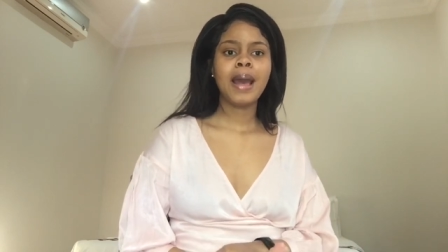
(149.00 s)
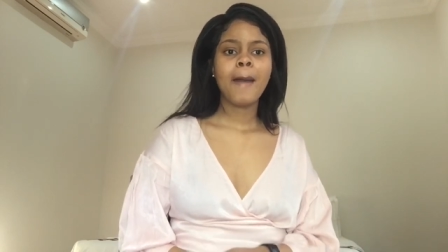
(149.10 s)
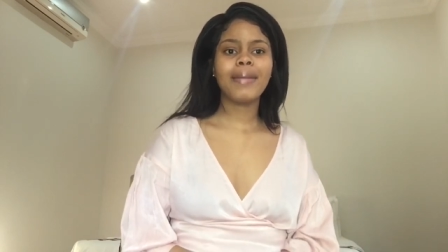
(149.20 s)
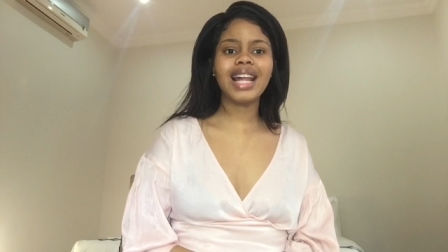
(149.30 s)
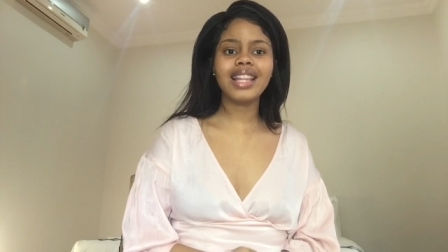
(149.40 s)

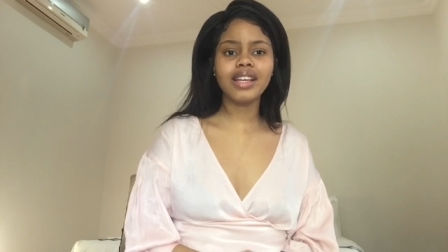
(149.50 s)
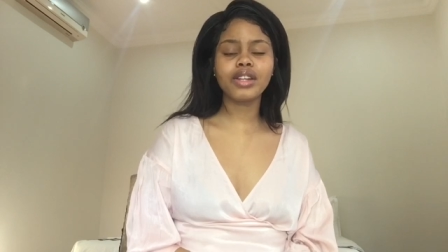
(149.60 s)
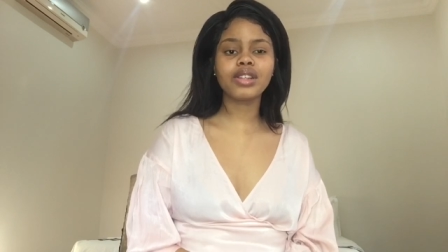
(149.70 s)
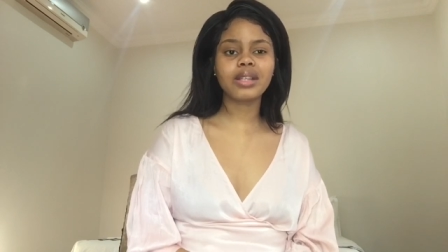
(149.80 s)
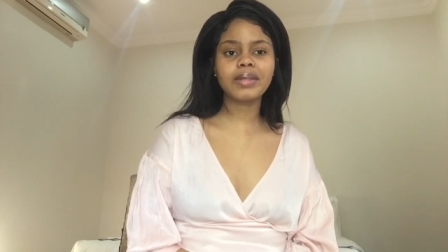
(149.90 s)
but I think it
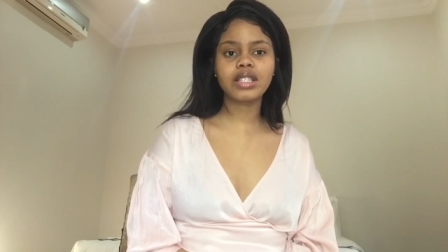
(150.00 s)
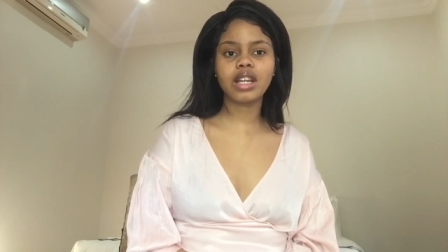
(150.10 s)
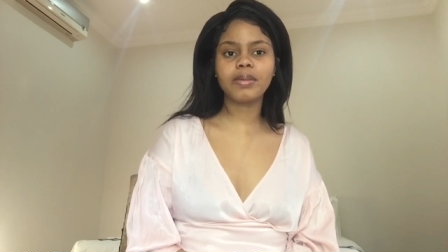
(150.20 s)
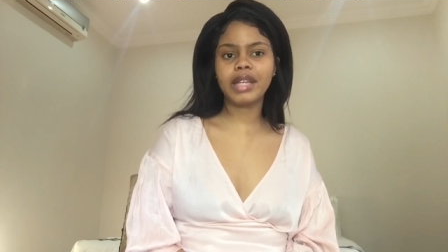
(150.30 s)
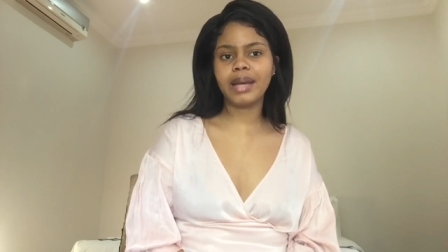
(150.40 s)
only
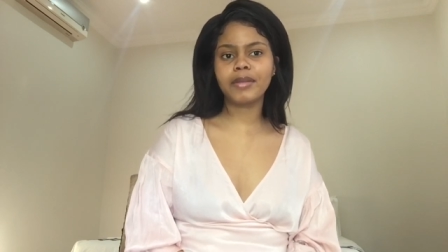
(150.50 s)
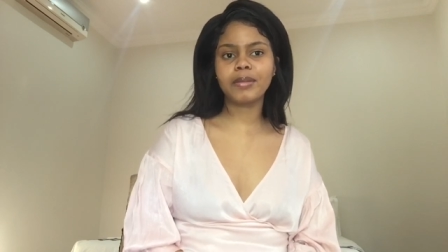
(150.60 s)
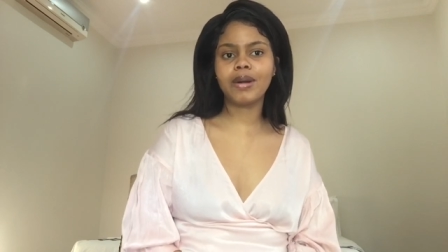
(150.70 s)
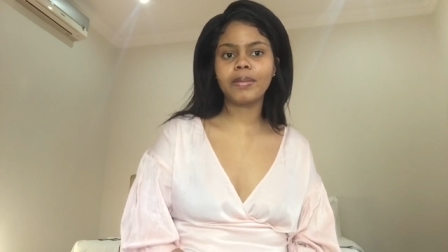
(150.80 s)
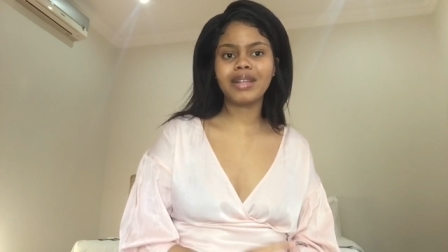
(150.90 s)
started becoming
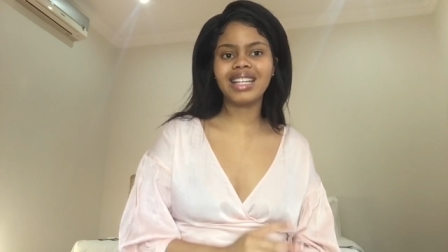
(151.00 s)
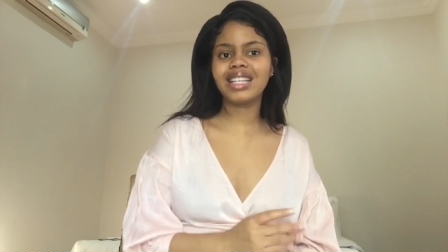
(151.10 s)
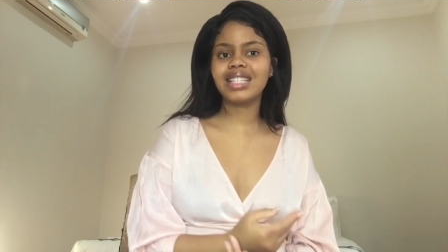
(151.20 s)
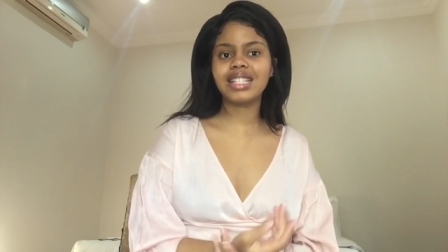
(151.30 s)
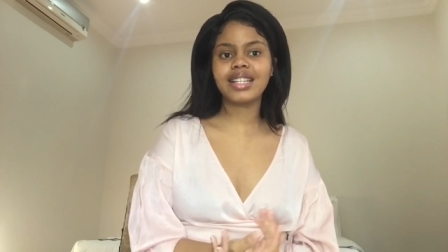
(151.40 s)
popular
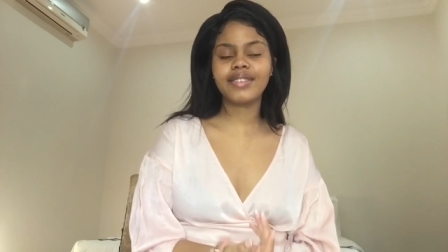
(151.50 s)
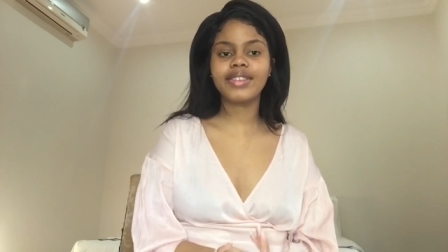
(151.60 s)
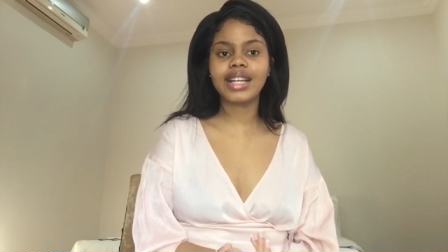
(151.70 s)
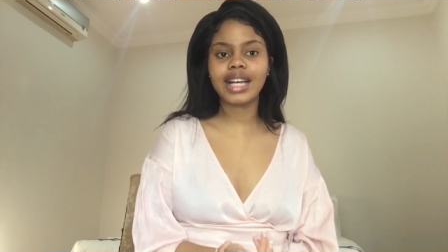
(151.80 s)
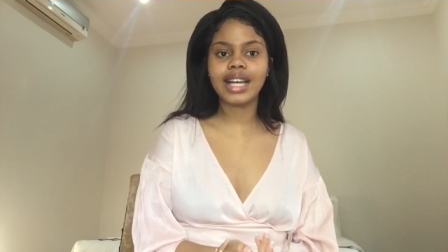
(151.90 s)
in South
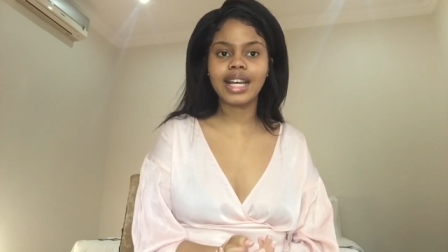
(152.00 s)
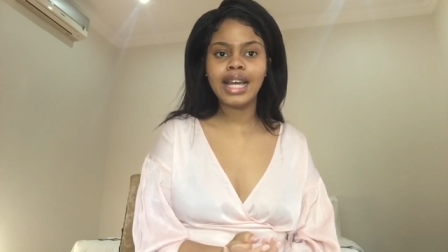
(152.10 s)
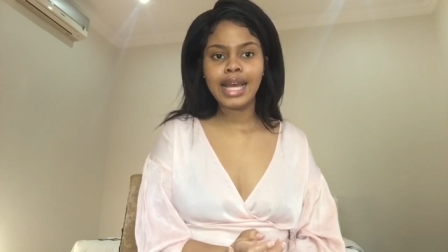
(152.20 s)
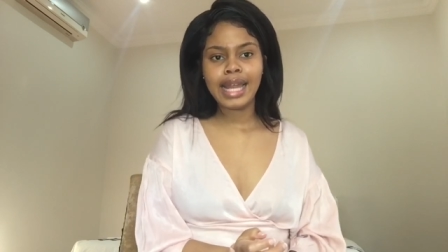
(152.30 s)
Africa